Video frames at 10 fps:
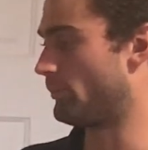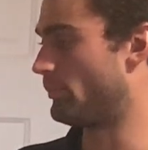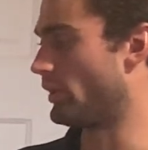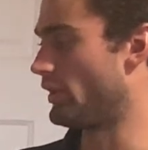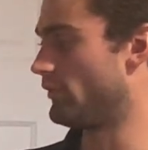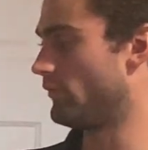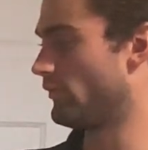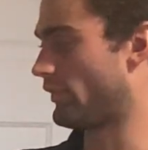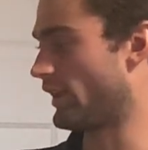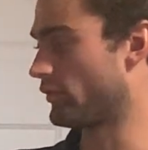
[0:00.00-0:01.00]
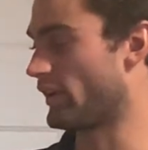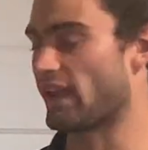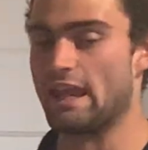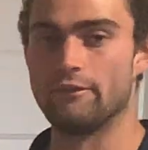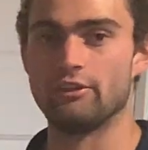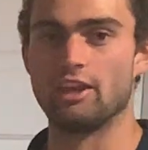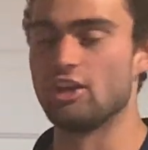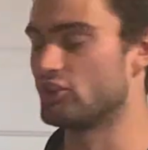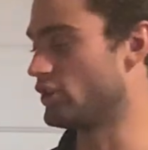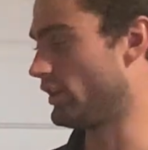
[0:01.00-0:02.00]
But things like
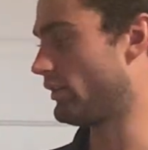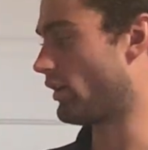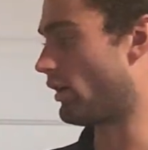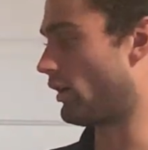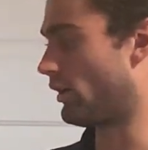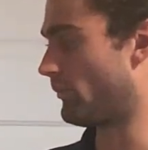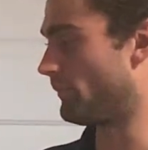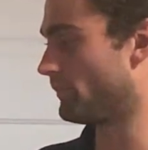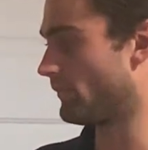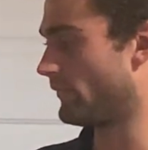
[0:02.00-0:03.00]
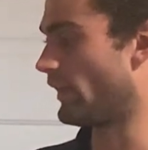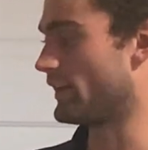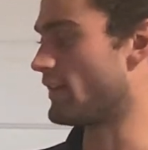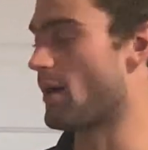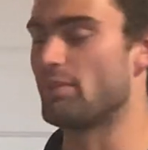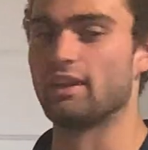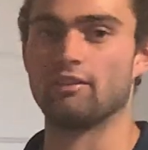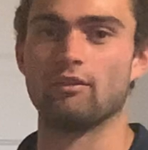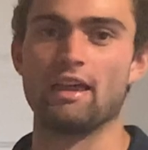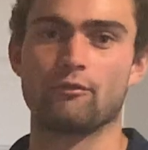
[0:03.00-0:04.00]
aviation,
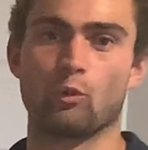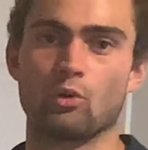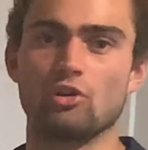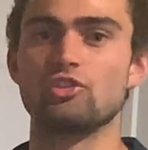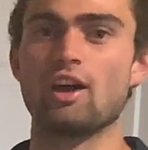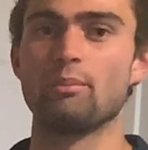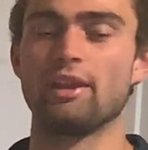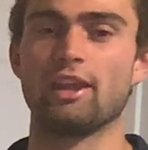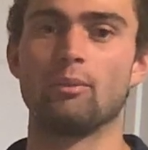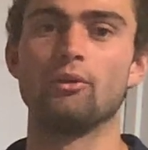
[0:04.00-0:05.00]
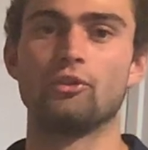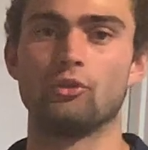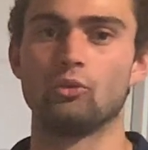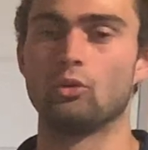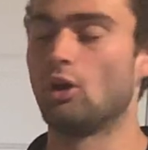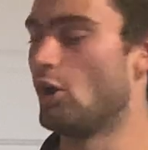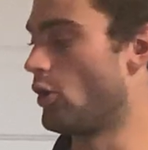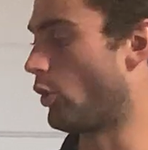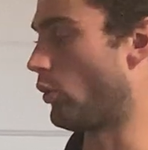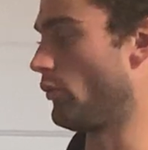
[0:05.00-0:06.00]
like foreigners not being able to
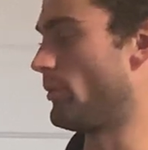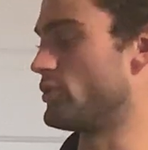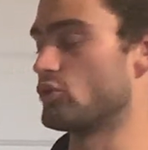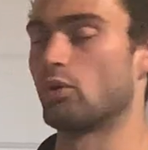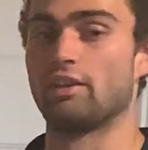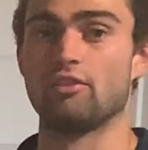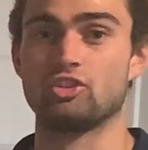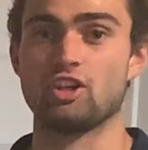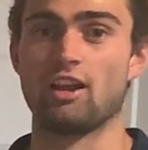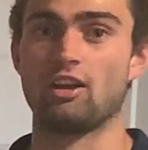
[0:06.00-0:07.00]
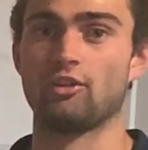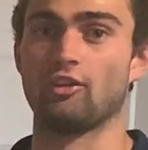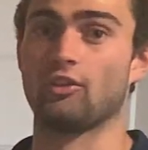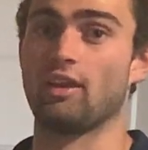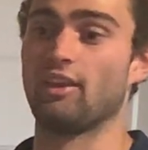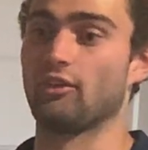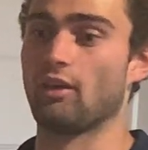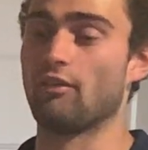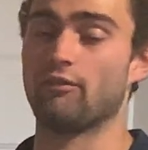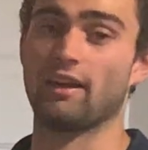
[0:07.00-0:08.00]
hold the majority of the shares is
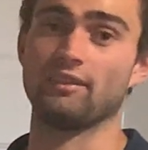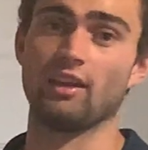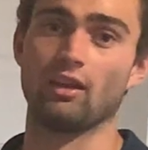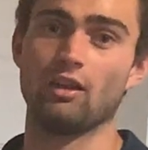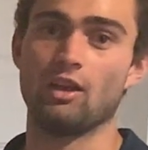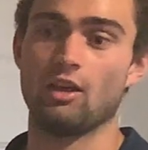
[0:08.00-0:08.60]
affecting